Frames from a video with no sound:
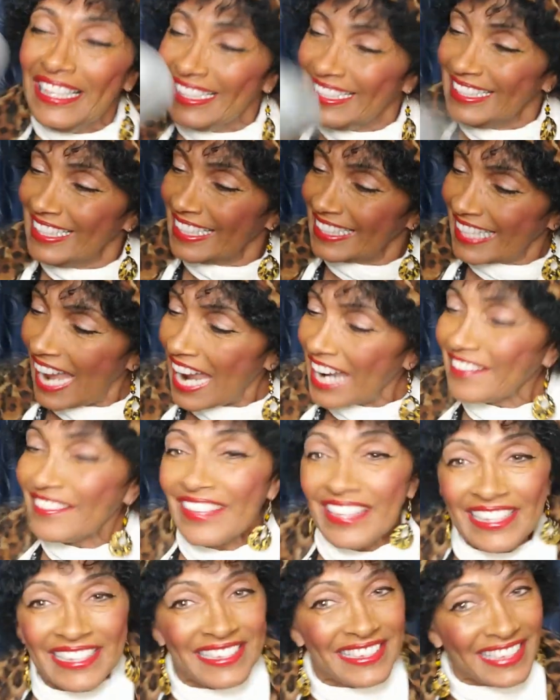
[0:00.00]
You can't
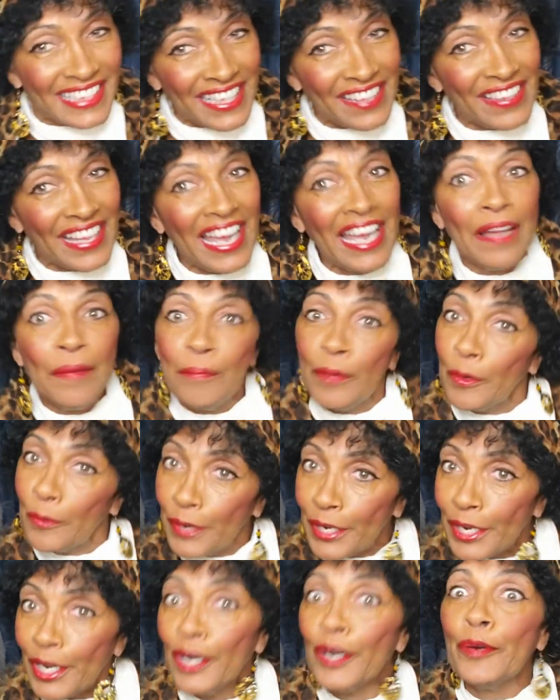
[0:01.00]
really see that, but
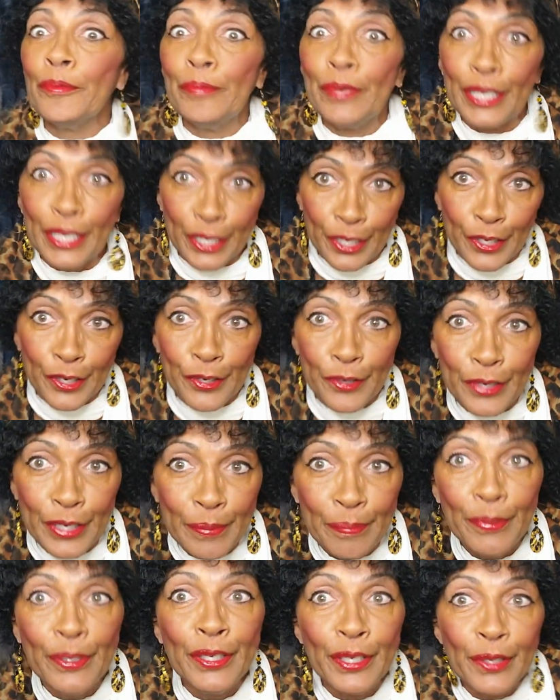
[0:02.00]
we're going to be
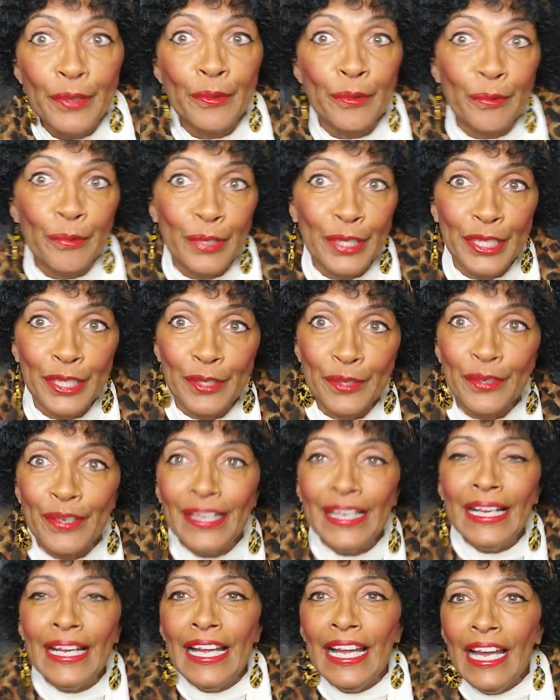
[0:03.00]
creeping it real.
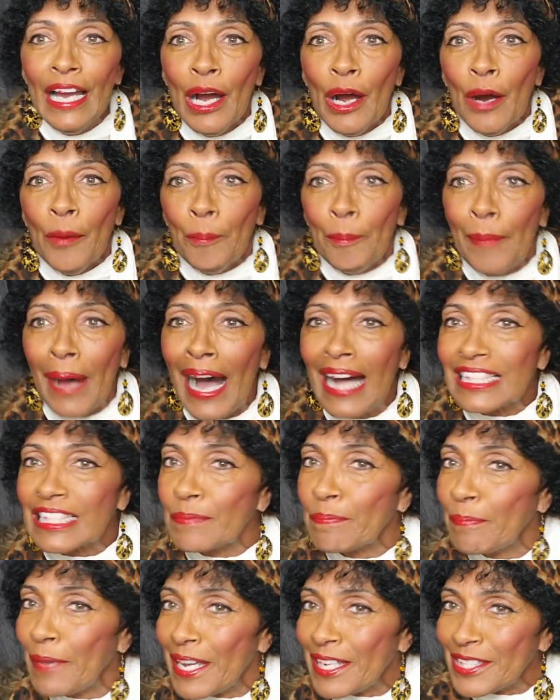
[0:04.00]
My
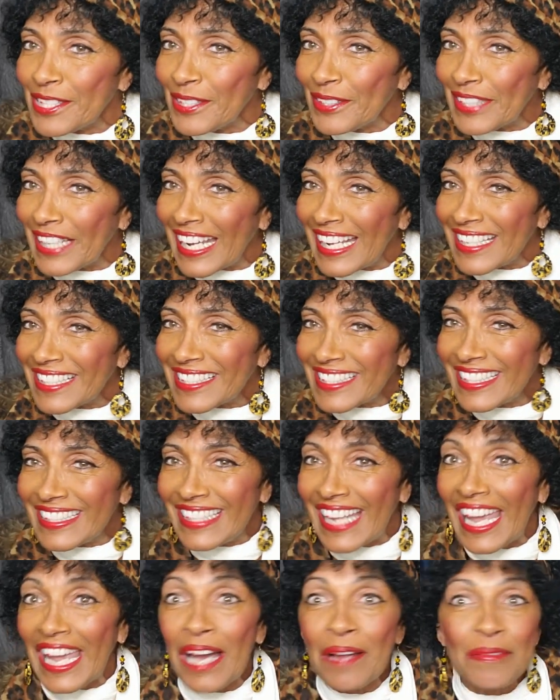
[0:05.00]
special guest
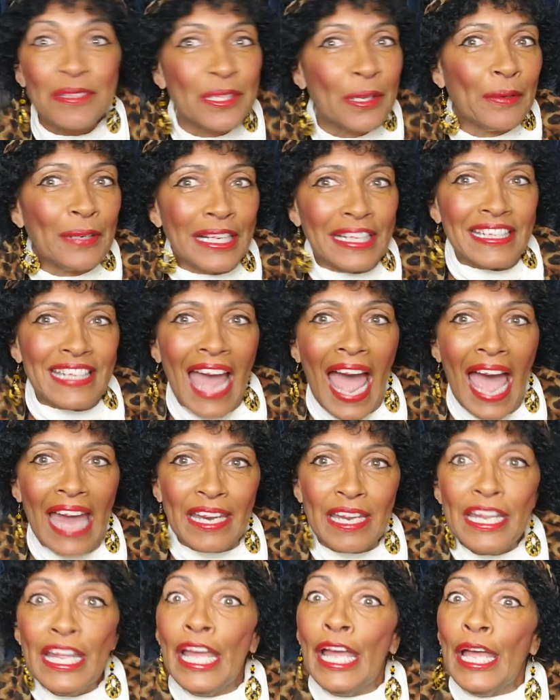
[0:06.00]
today, I'm so
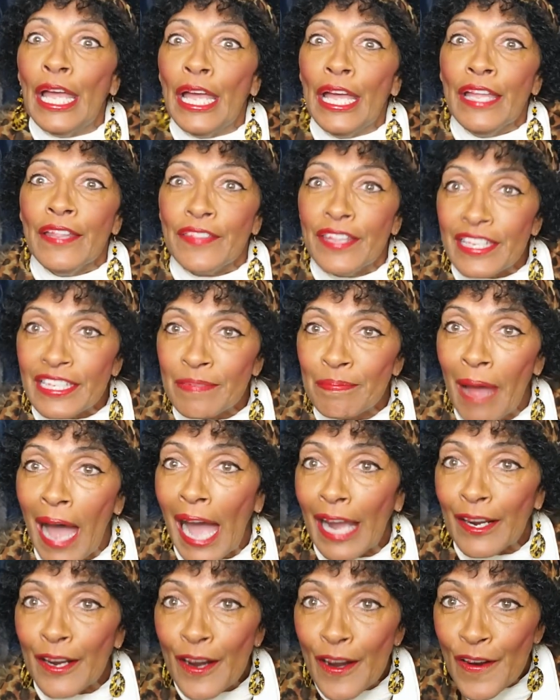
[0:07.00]
excited. This is
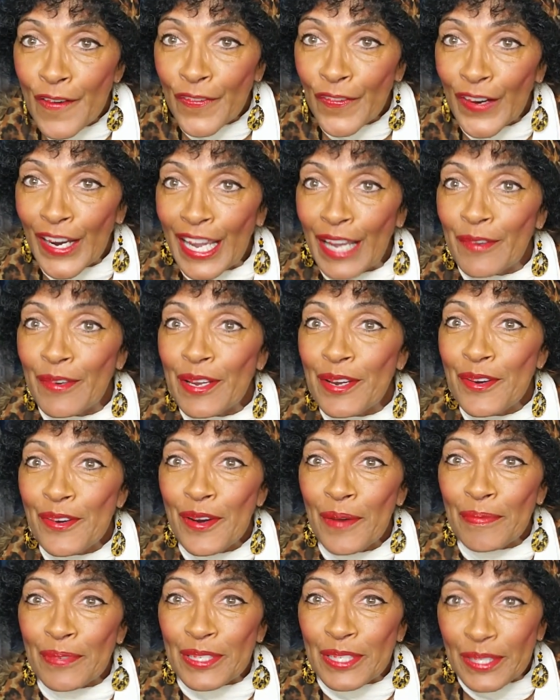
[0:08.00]
my girlfriend. We grew
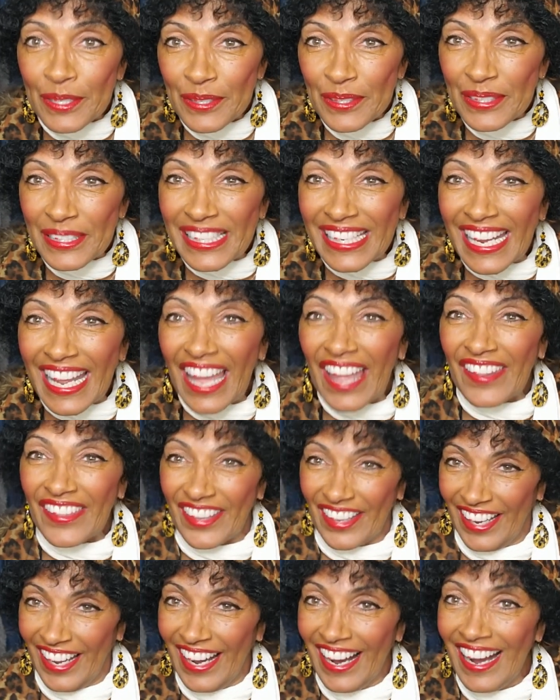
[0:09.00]
up to school together.